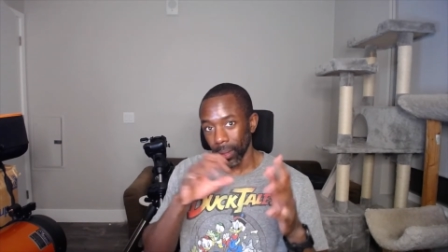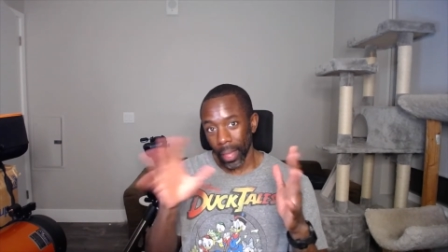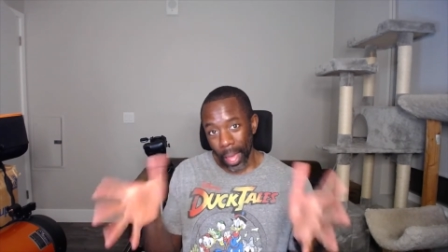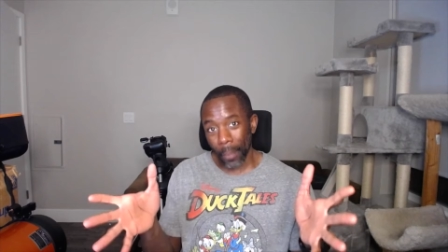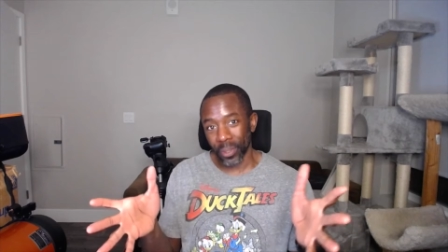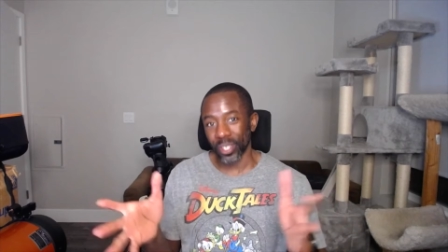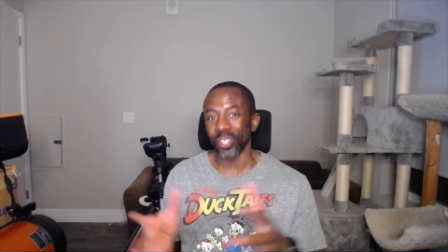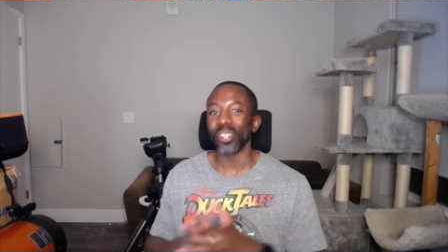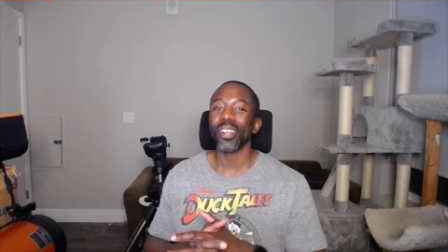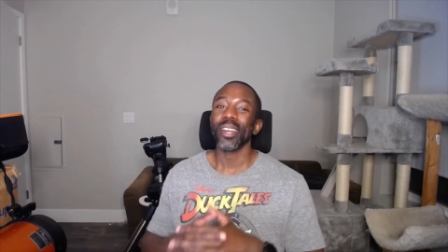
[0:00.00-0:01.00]
aperture.
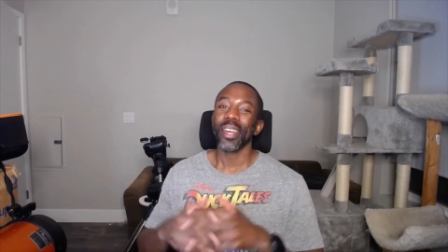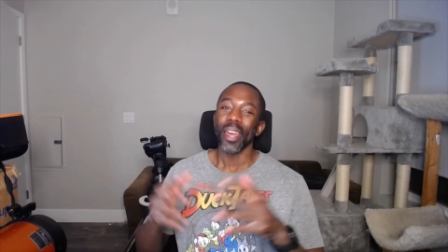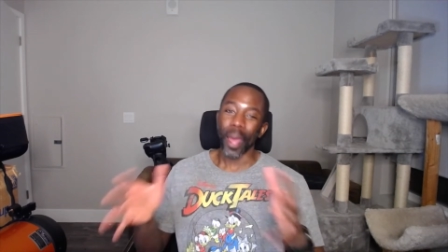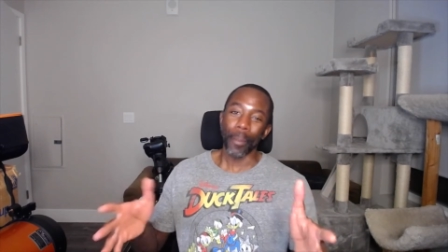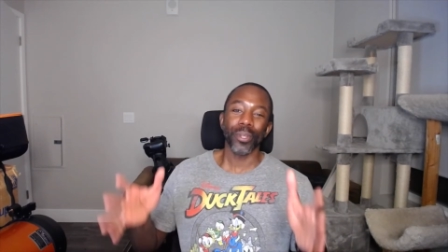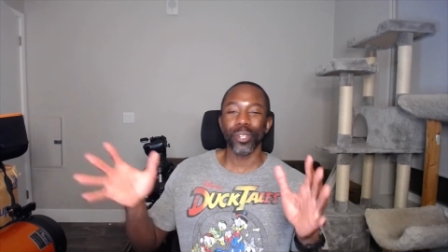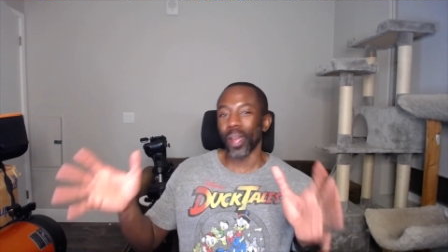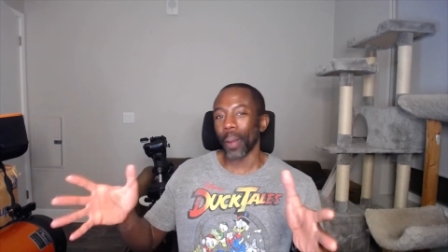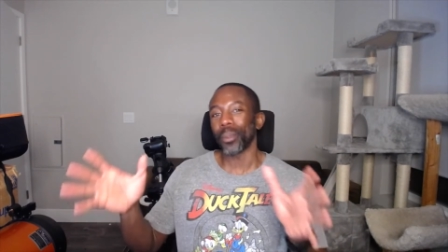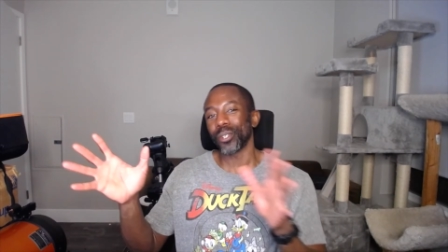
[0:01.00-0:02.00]
Aperture,
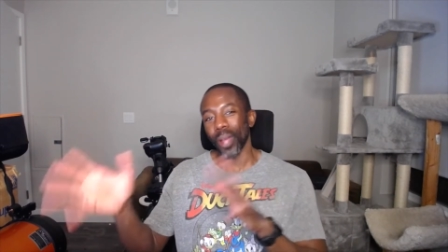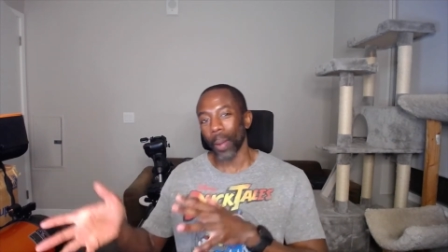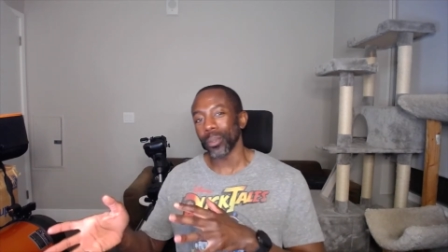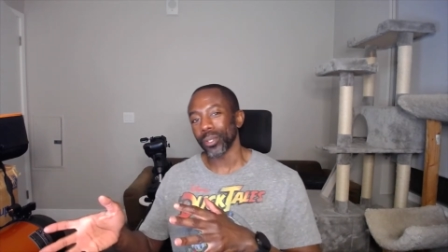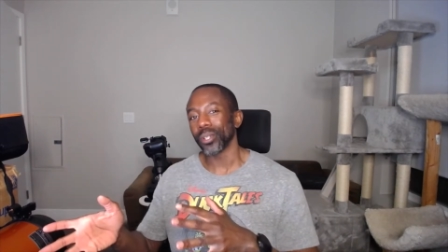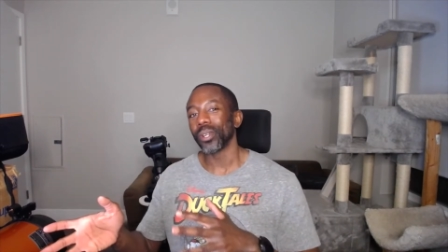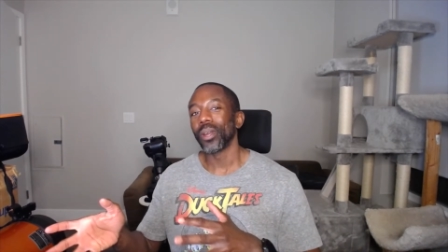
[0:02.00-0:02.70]
aperture, aperture.